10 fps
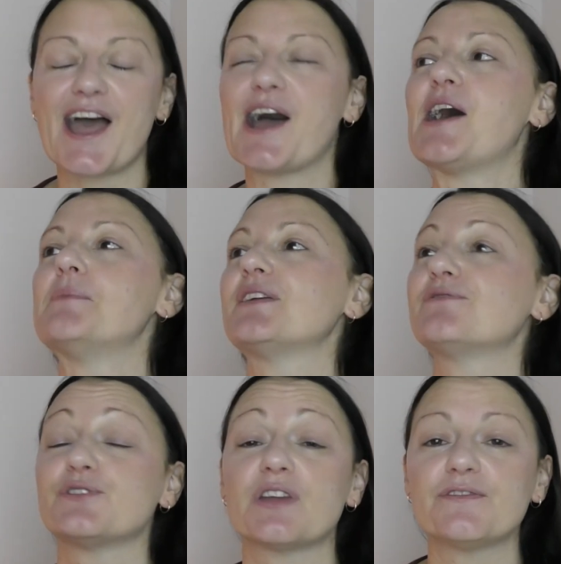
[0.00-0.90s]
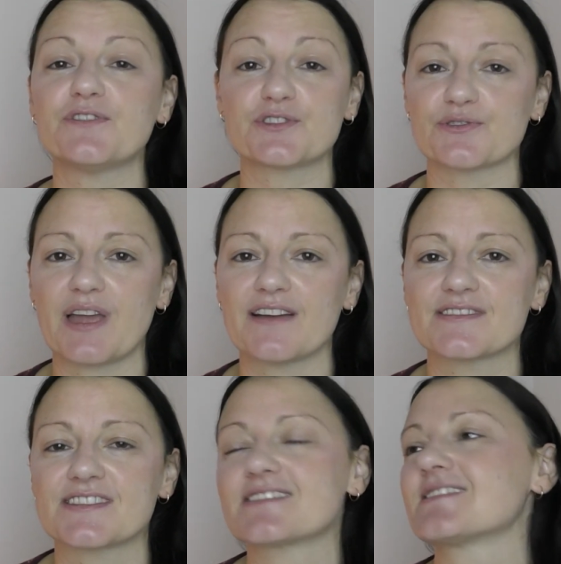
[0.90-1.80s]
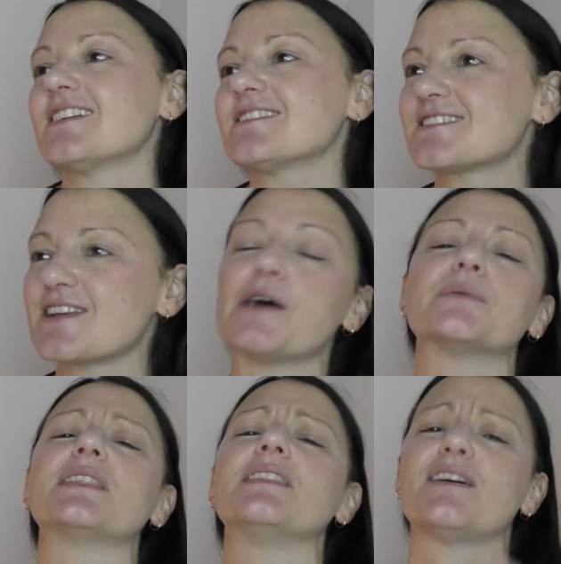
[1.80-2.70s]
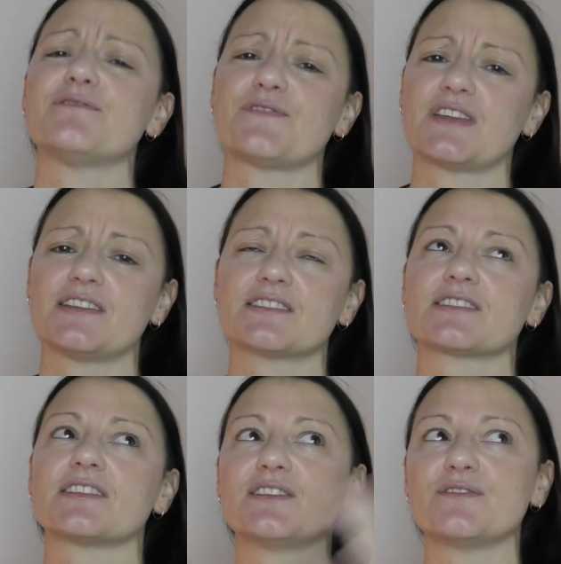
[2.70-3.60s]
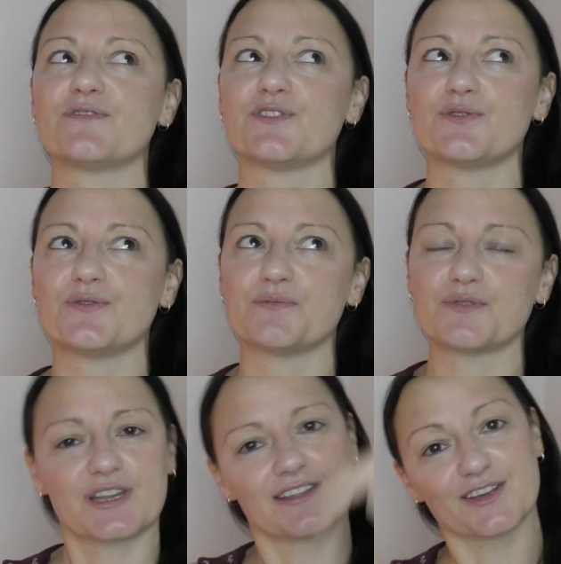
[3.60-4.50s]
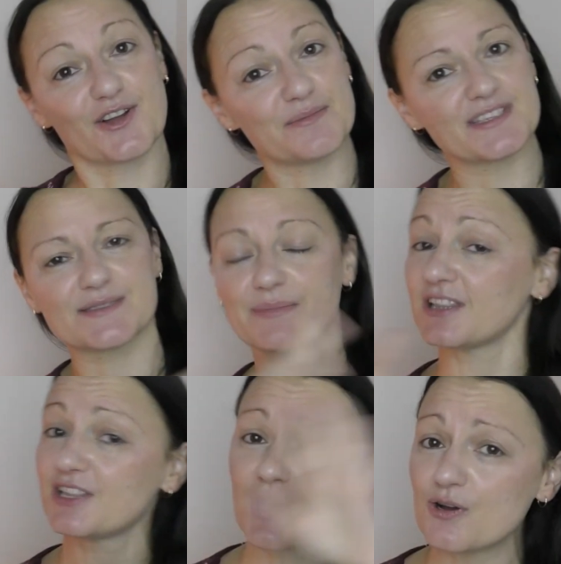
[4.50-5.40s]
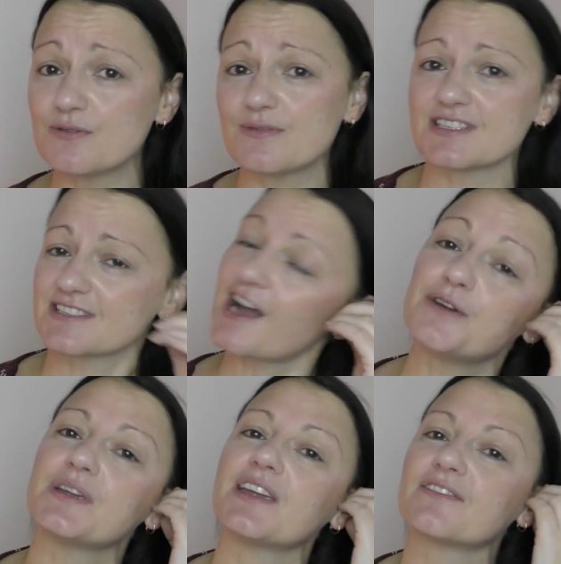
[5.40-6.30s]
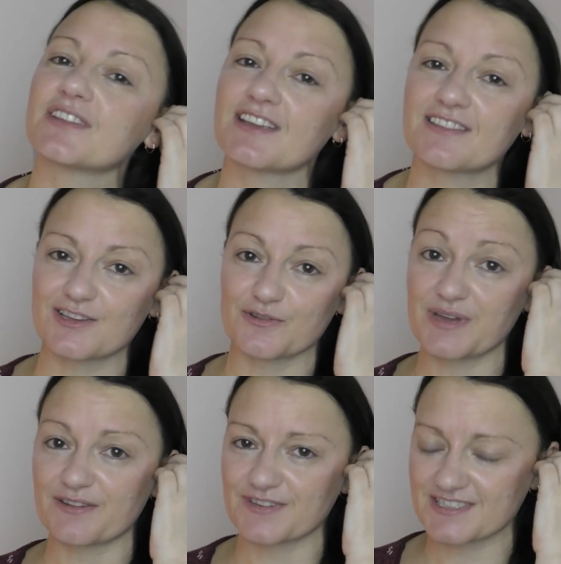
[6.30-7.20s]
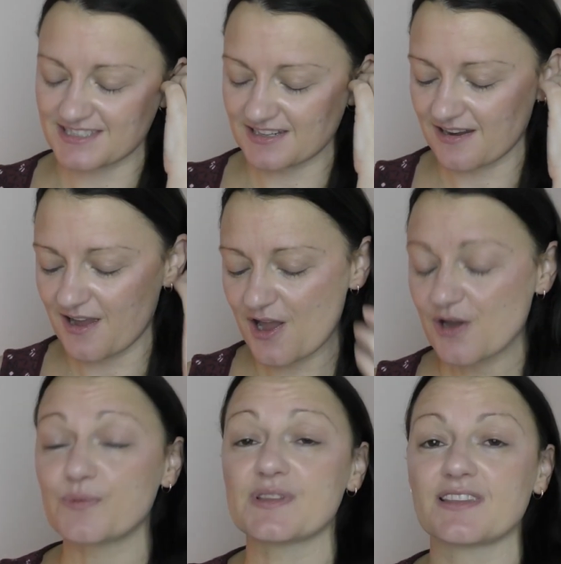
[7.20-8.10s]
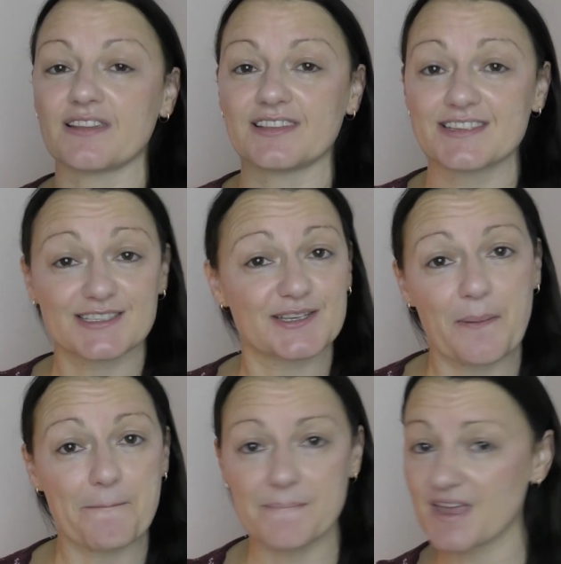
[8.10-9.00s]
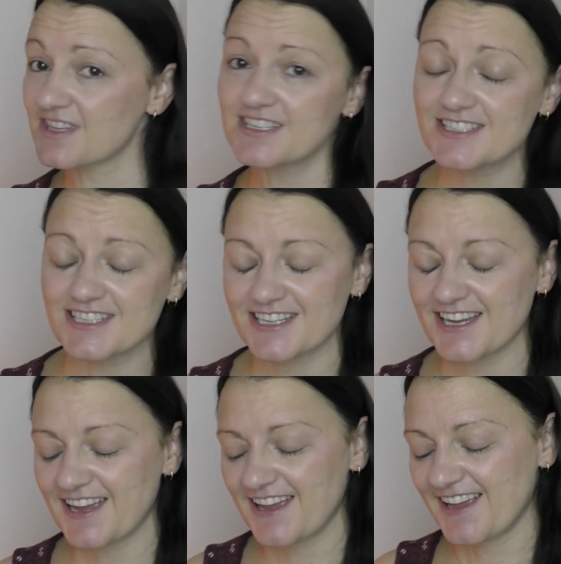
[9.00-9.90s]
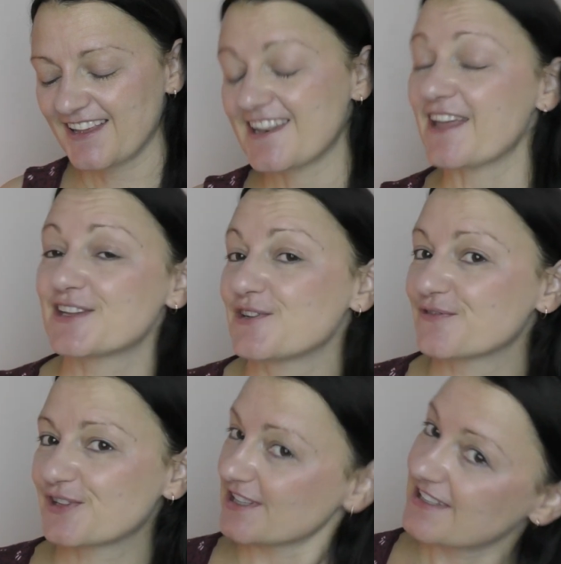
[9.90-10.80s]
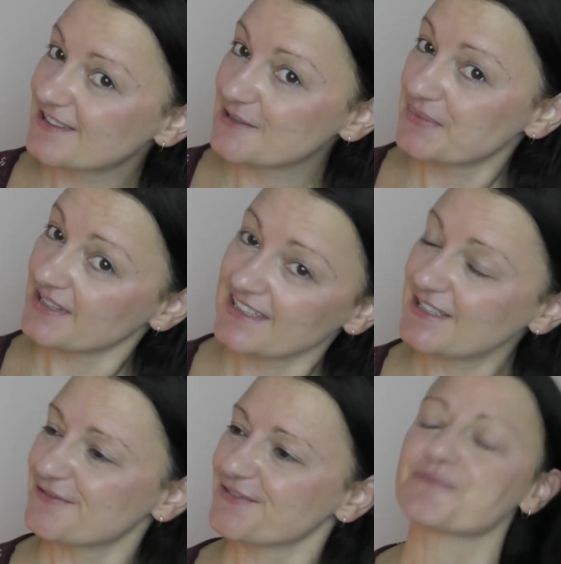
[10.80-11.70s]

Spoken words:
If you do have success, I would love it if you put it in the comments below and tell me everything that you're manifesting with the list method now that you've cleared the belief.